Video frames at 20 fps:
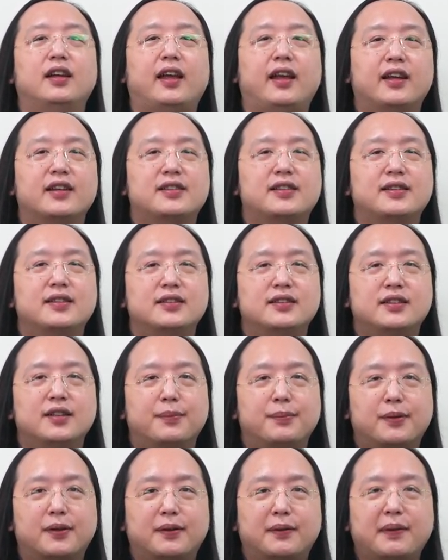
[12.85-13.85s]
at
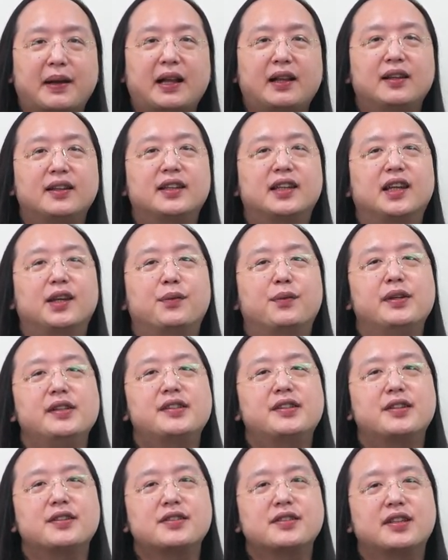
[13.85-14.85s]
the Plurality
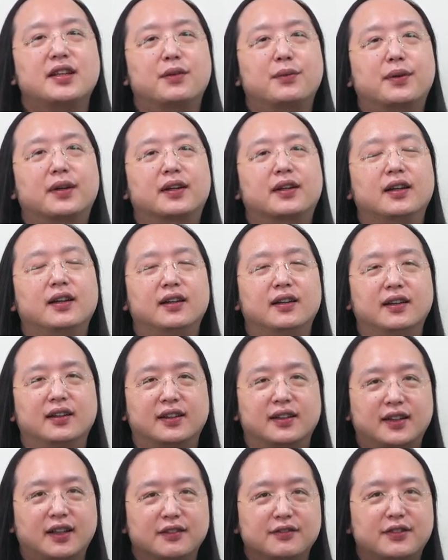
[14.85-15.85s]
Research Network
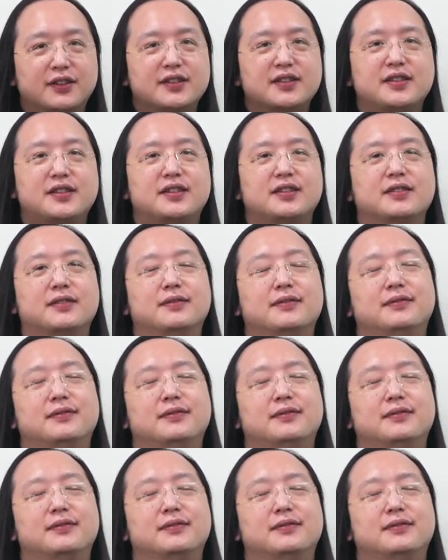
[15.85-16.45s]
Conference.